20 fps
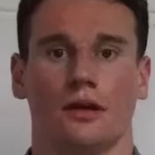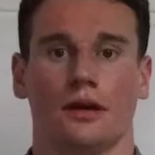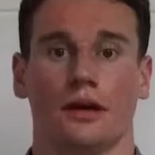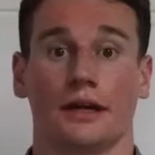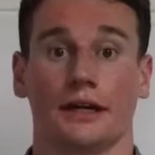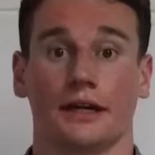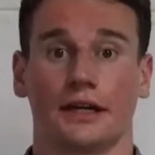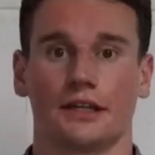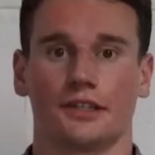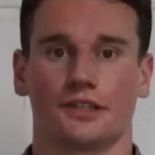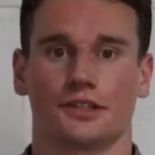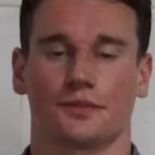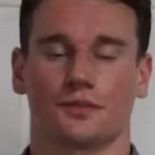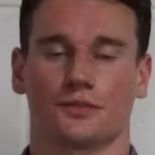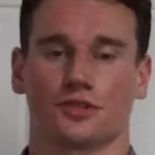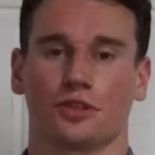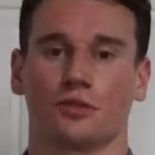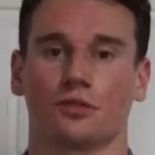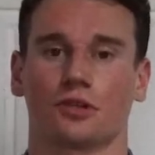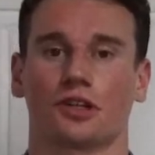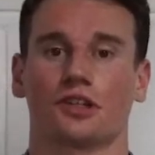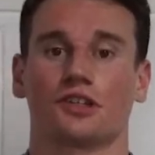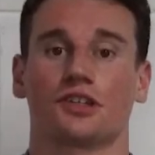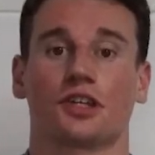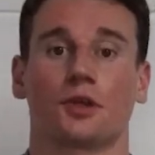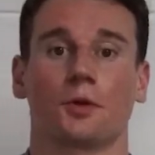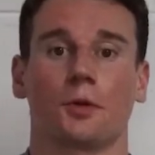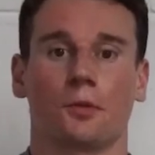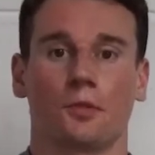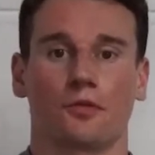Hi guys, so
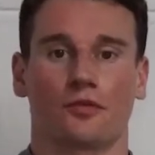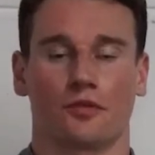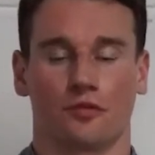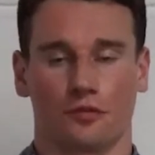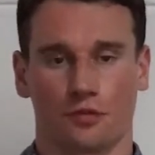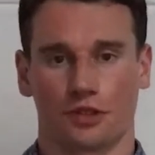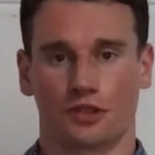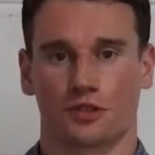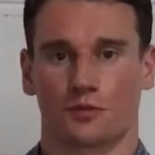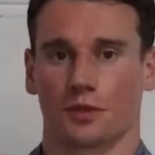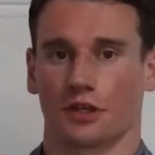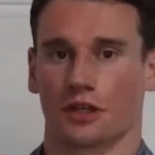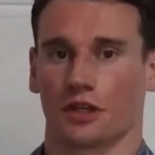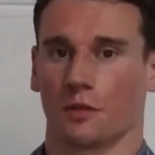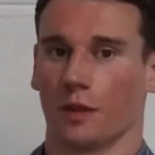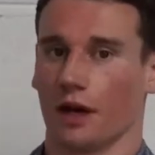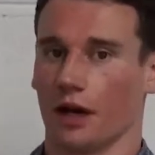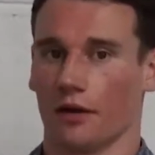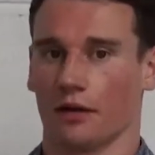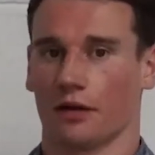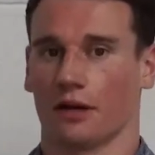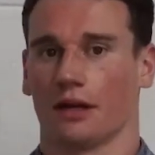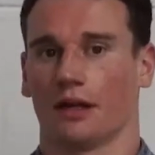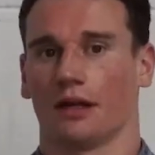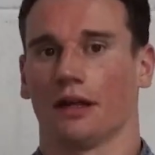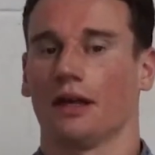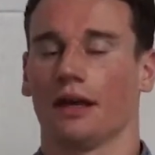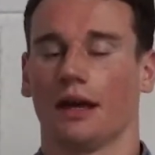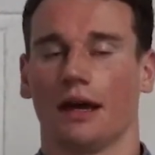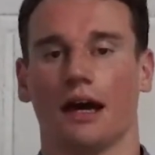continuing with what we've been speaking about
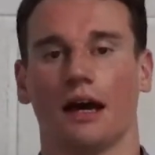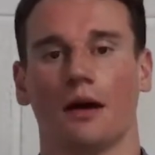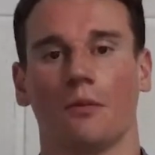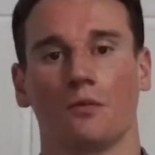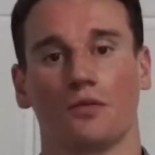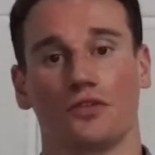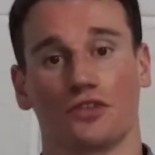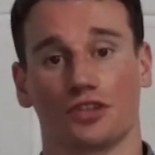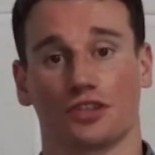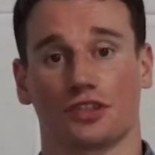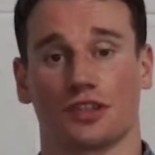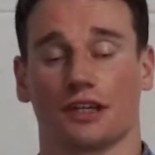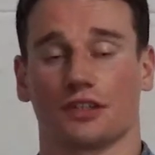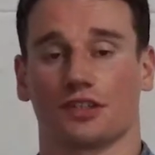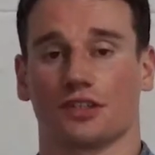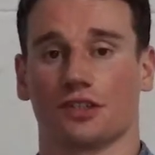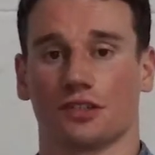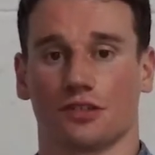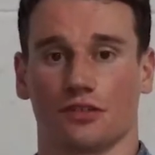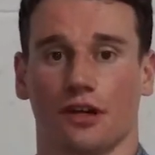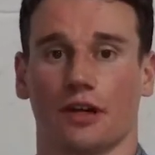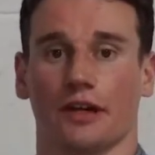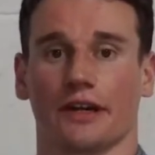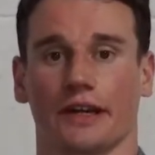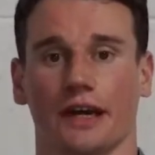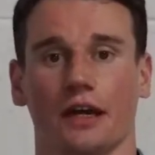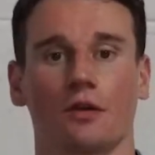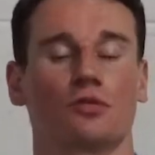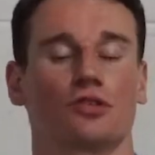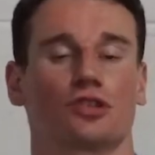with your snatches. All right,
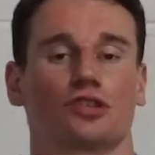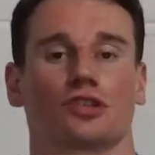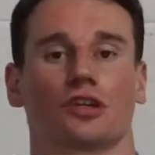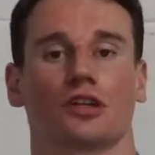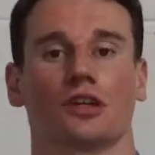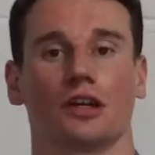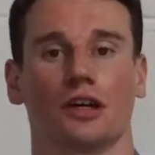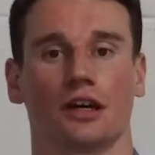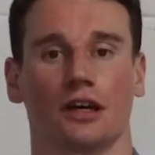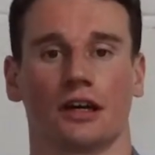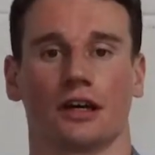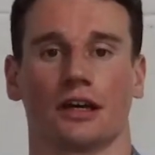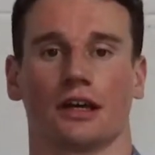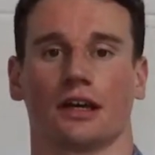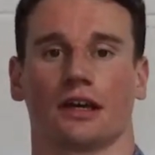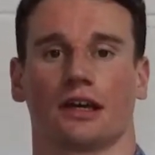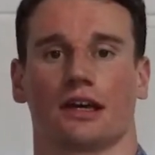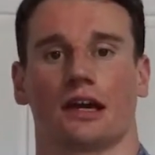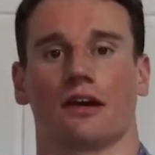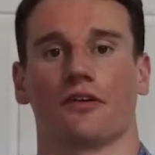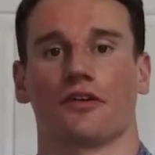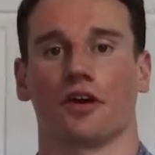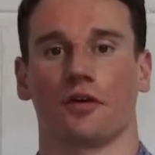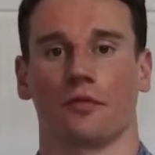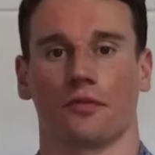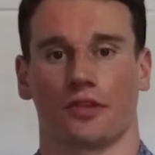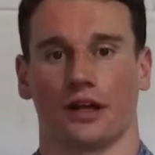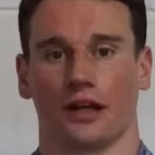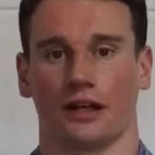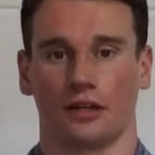again, we're just going to carry on
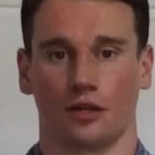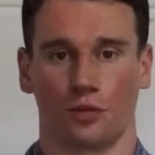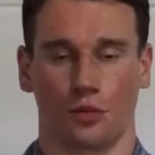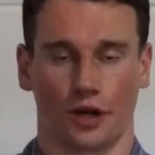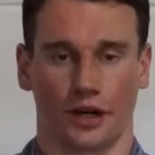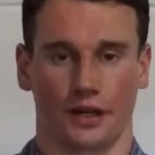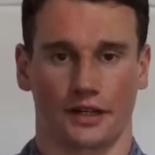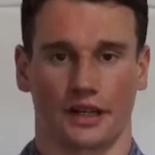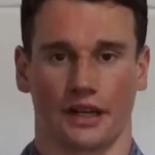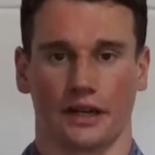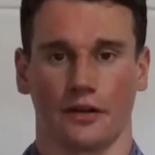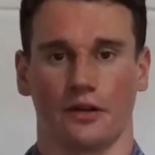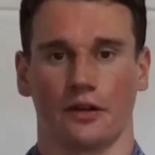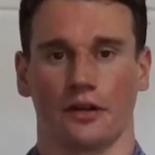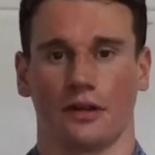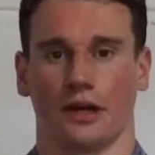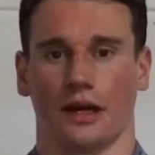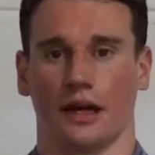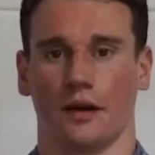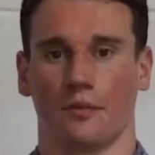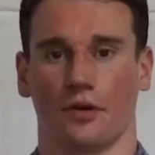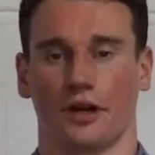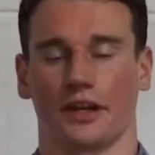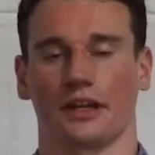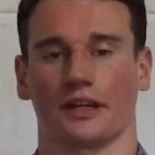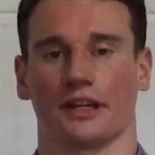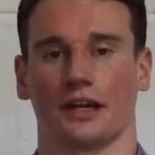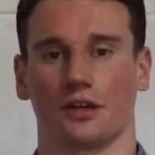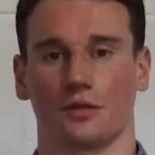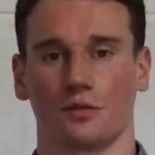with that little breakdown and
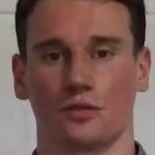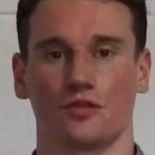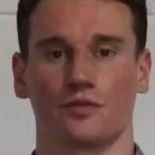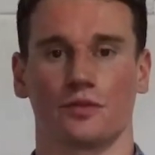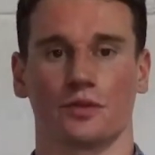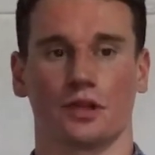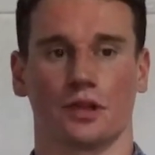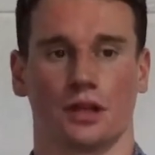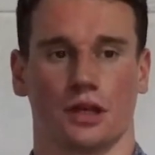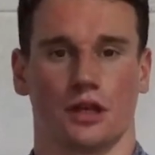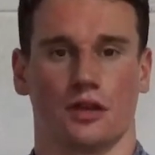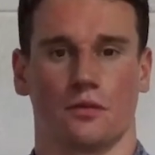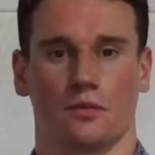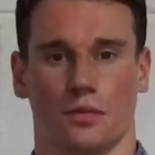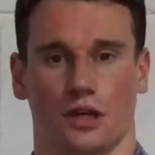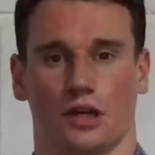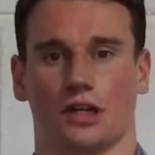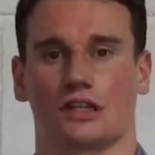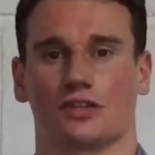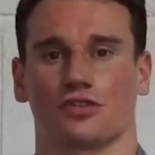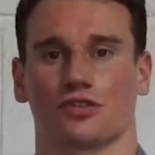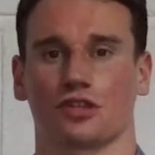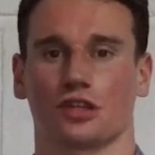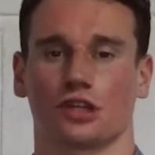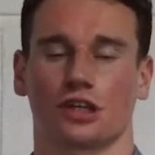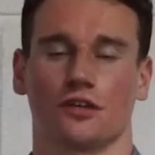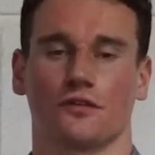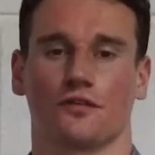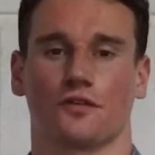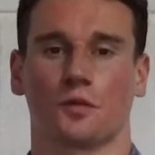breaking down the movement, making sure you're
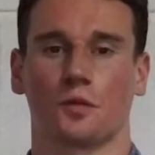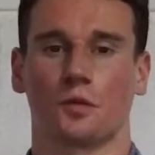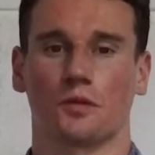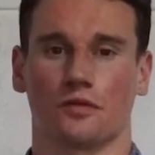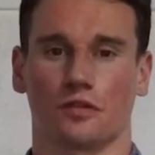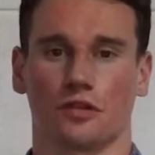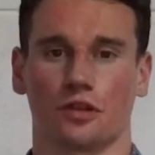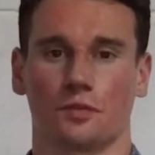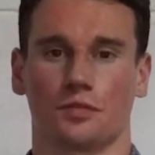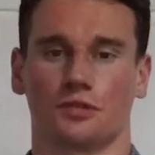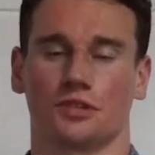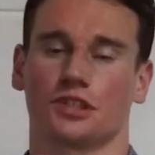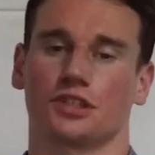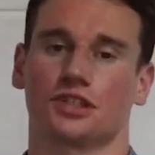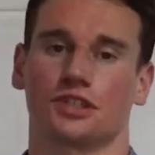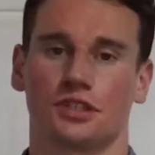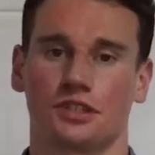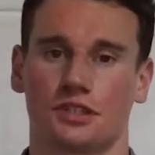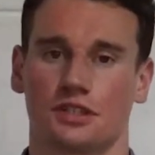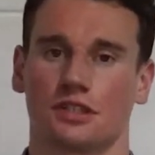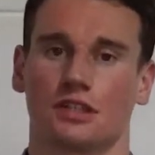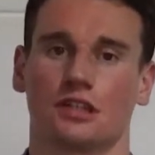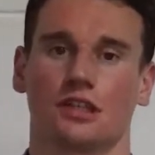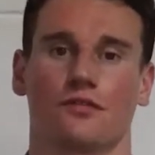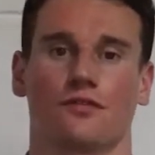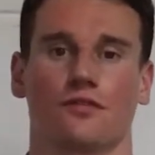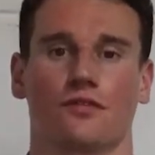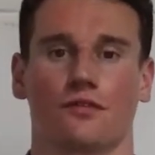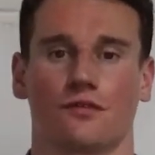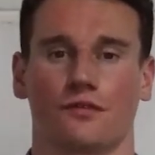comfortable with all the positions and the
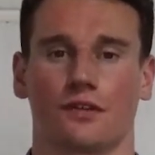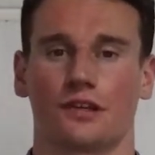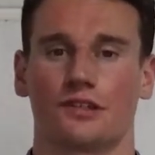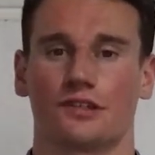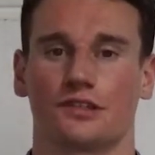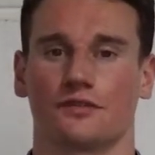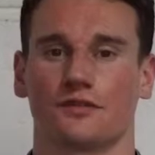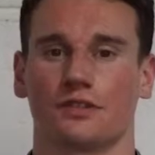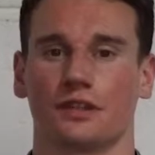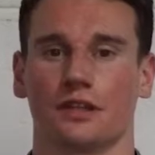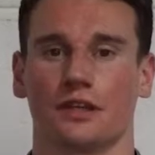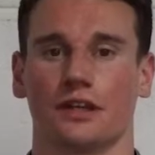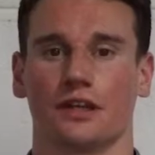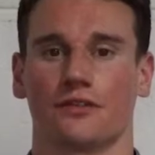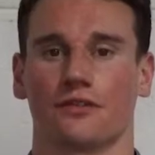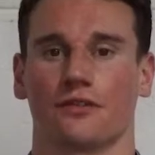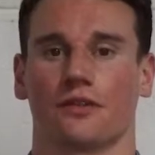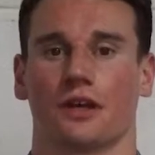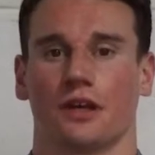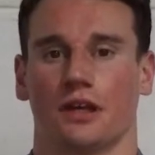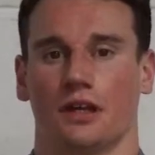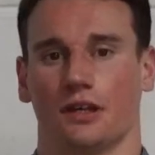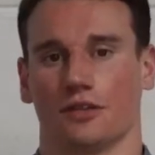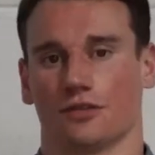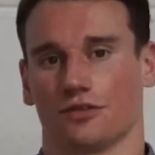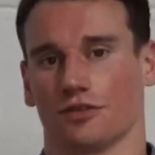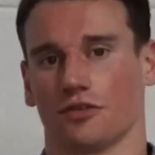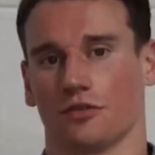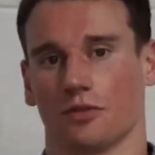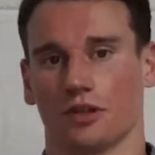different phases of the lift,
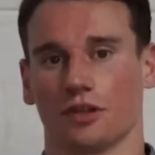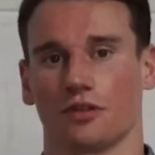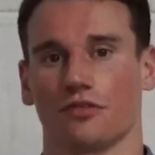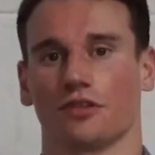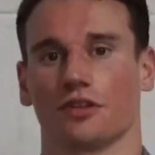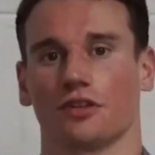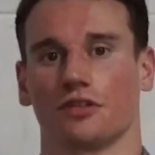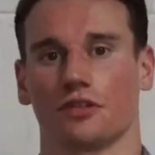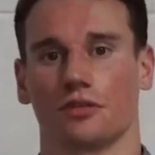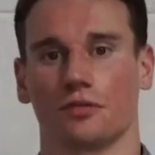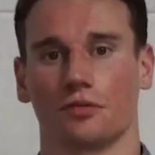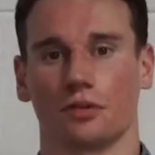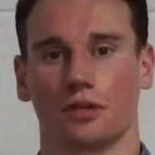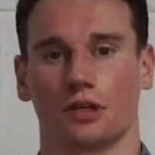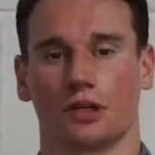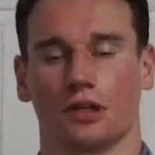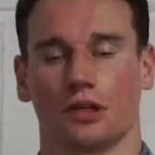so that when you're in your own